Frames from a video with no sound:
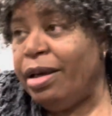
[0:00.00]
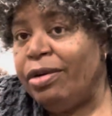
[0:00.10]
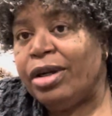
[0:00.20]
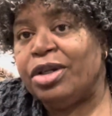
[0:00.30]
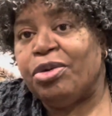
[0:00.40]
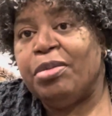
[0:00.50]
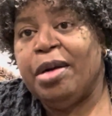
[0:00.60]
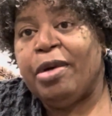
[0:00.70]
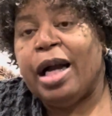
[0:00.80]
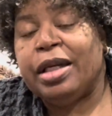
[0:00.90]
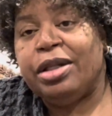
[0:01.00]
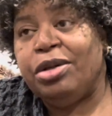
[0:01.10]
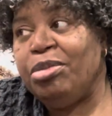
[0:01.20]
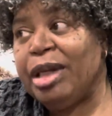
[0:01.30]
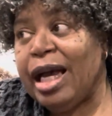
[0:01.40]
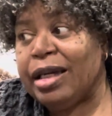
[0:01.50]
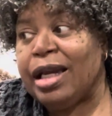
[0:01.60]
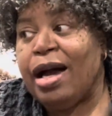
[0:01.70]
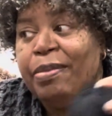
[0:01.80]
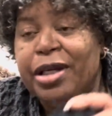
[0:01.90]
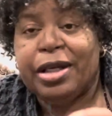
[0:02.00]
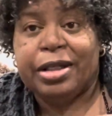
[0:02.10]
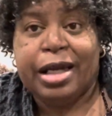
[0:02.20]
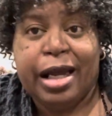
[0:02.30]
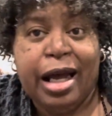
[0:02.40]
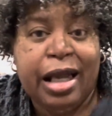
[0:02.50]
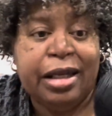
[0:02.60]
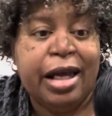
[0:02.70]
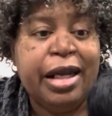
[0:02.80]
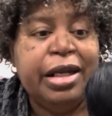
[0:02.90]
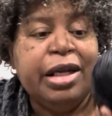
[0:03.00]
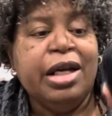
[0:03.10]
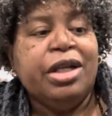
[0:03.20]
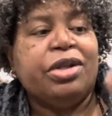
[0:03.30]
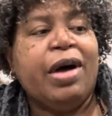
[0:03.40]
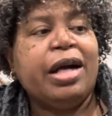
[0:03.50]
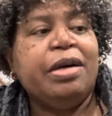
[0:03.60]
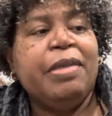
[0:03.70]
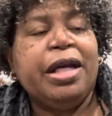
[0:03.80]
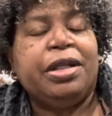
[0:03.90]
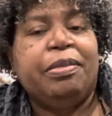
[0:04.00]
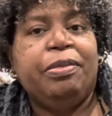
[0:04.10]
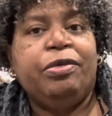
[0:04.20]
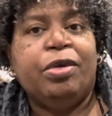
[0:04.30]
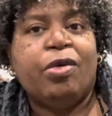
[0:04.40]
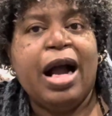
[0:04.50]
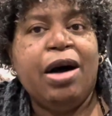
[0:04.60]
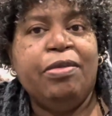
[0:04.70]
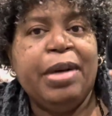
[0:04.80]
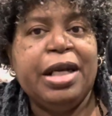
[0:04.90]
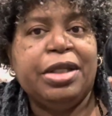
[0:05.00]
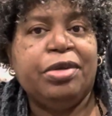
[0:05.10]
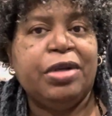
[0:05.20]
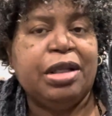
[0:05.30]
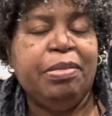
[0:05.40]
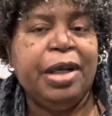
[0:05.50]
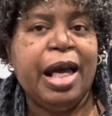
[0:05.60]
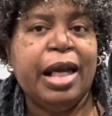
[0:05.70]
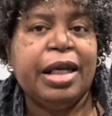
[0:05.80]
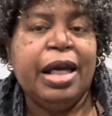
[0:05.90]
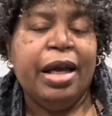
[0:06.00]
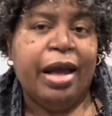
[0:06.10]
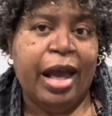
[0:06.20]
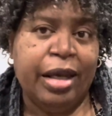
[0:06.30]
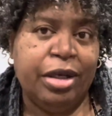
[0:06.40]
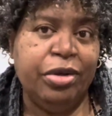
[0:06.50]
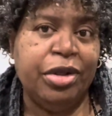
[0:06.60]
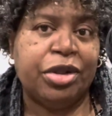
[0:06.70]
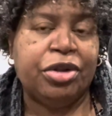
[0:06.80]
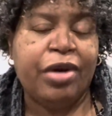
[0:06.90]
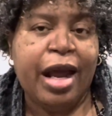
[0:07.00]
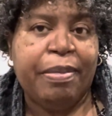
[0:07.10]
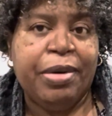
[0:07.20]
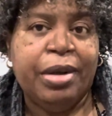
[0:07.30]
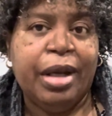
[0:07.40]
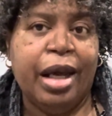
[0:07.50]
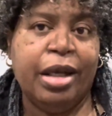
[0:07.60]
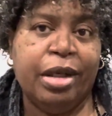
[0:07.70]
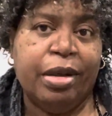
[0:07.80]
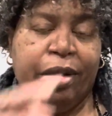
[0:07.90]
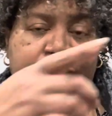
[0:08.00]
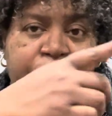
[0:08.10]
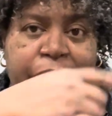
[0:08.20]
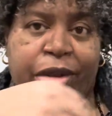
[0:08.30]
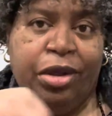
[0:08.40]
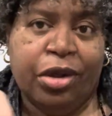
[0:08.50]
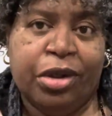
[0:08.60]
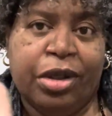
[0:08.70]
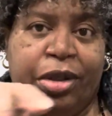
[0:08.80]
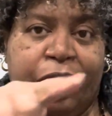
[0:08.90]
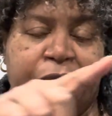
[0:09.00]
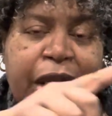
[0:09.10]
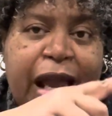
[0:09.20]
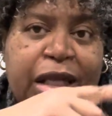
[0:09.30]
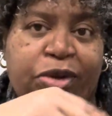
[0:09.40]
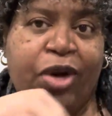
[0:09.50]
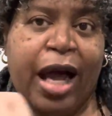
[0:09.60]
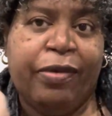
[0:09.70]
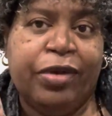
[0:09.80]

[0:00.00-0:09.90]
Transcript: Because remember, I can do black now because of that OttLite. So I can make the round base with the black and do the strap and the last 5